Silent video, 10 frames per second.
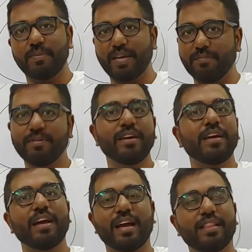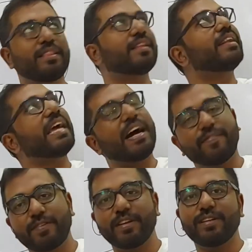p.m. and the day
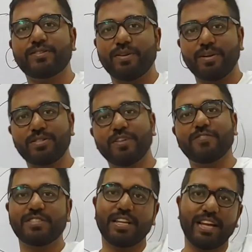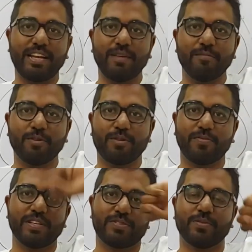after, it's going to shift slightly more
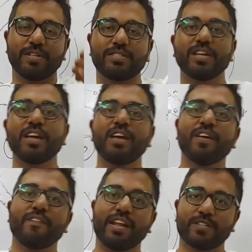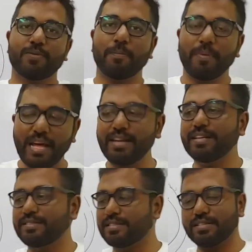westwards. Whereas for
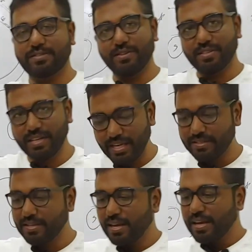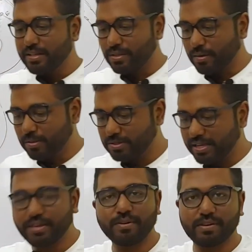planets, that's not the case. It's almost
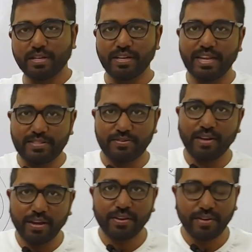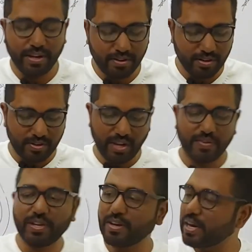like you're on a racetrack, right? You're
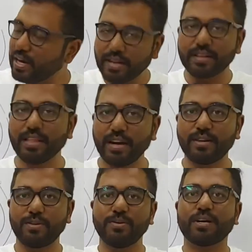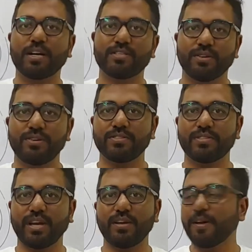driving your car. There are 2 cars on your
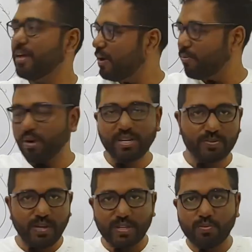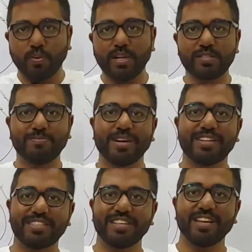side. One is Venus, one is
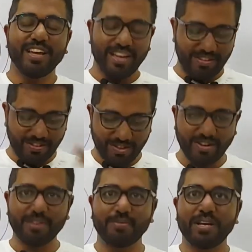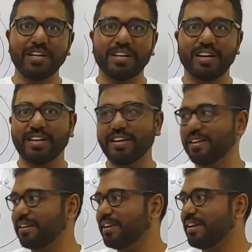Mars. And you're on one car
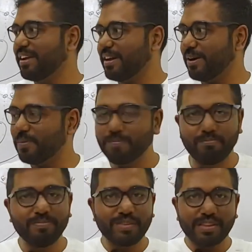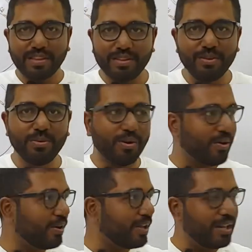here. Now,
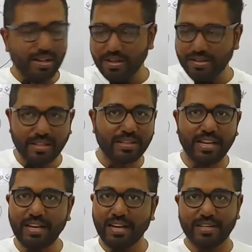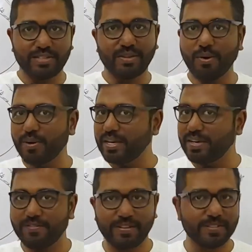the 3 cars go in
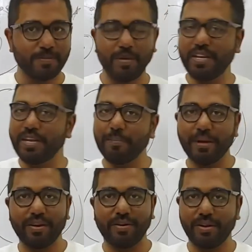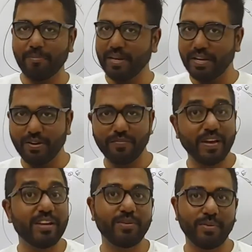different speed depending on
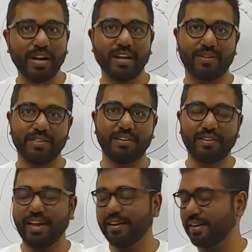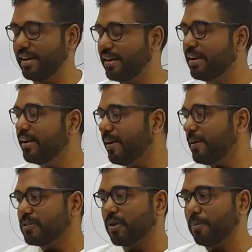where you are on the track, right?
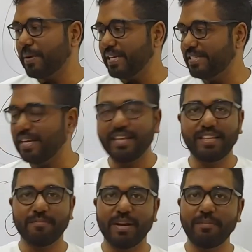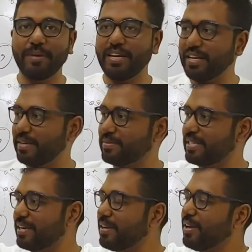So basically there might be times
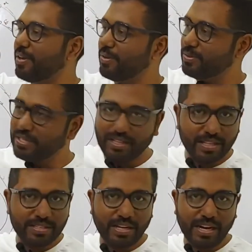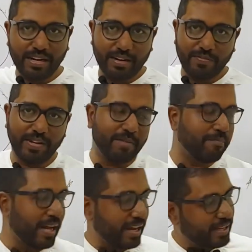that you'll see this car drifting
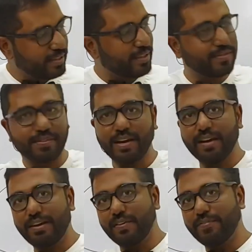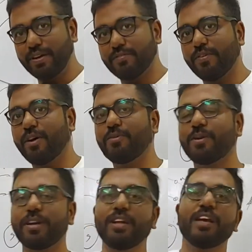back and this car drifting
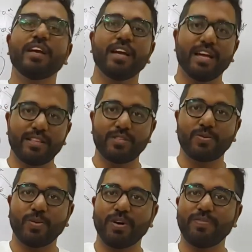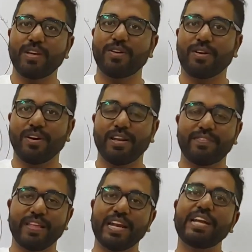forward, and this is what we call
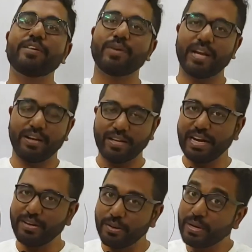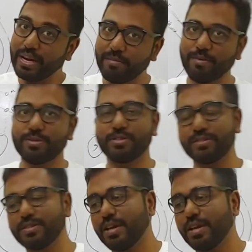as the retrograde motions.